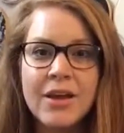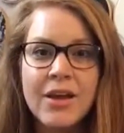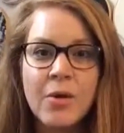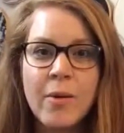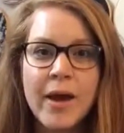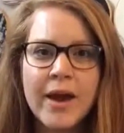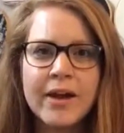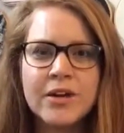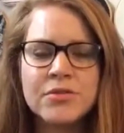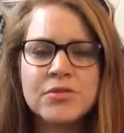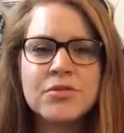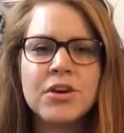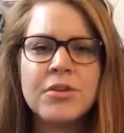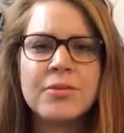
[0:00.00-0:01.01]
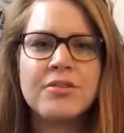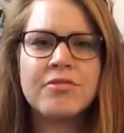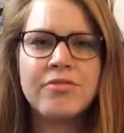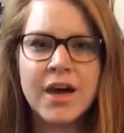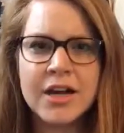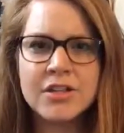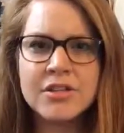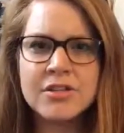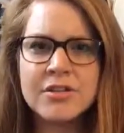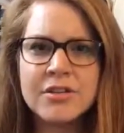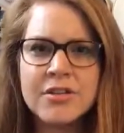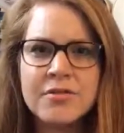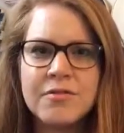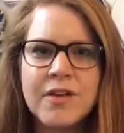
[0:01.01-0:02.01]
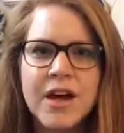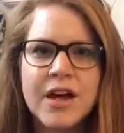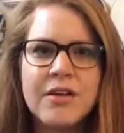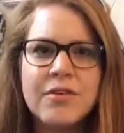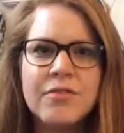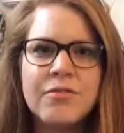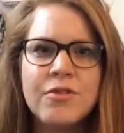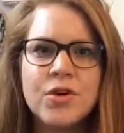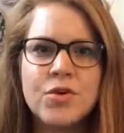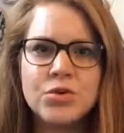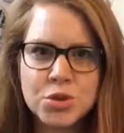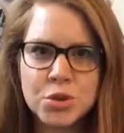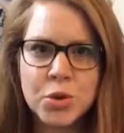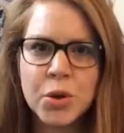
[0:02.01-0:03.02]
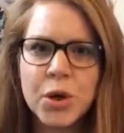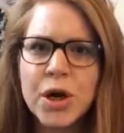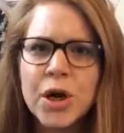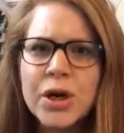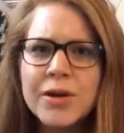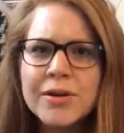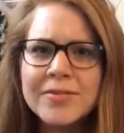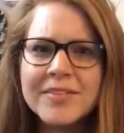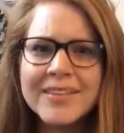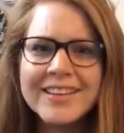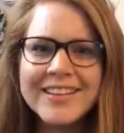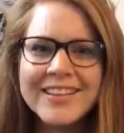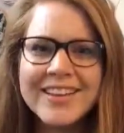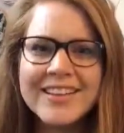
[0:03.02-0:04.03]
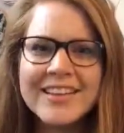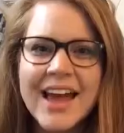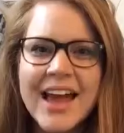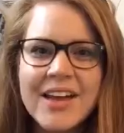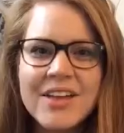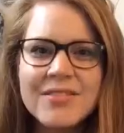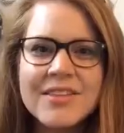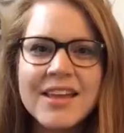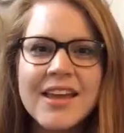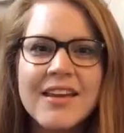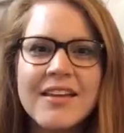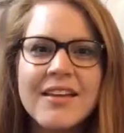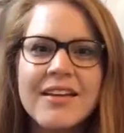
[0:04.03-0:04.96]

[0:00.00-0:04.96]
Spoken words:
Why are you screaming, faux sure? Is that how you say it?